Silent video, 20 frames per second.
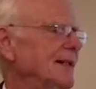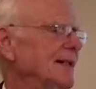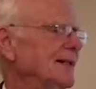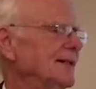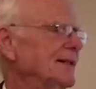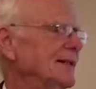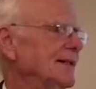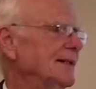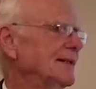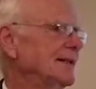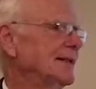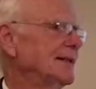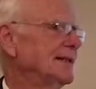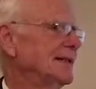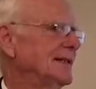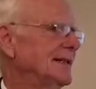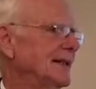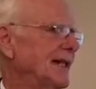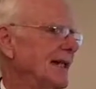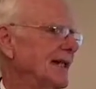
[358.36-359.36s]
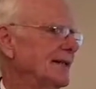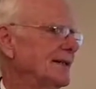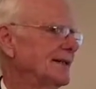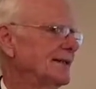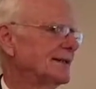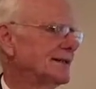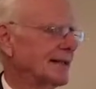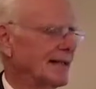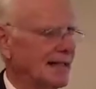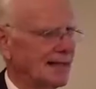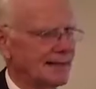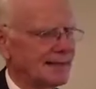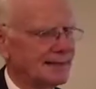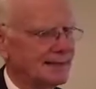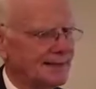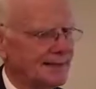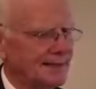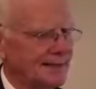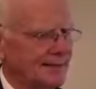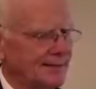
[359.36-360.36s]
although he had no
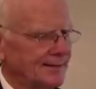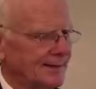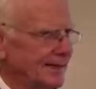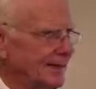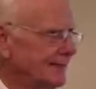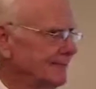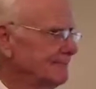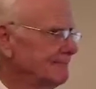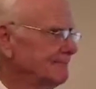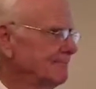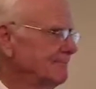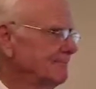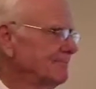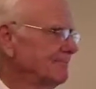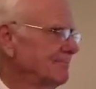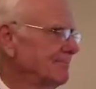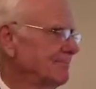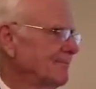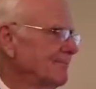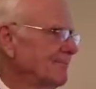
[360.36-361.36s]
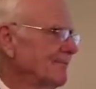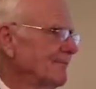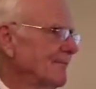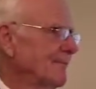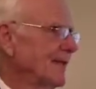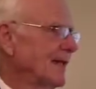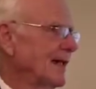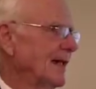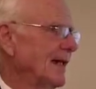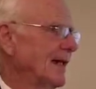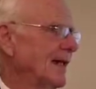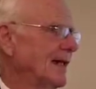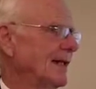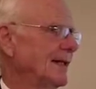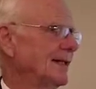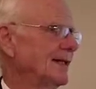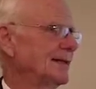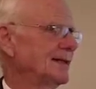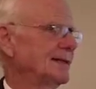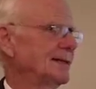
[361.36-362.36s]
college degree.
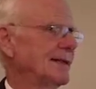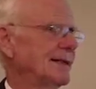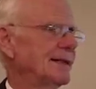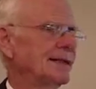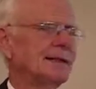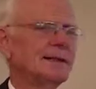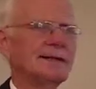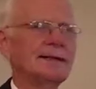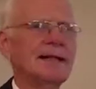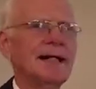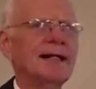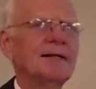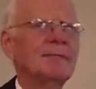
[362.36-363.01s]
And a lot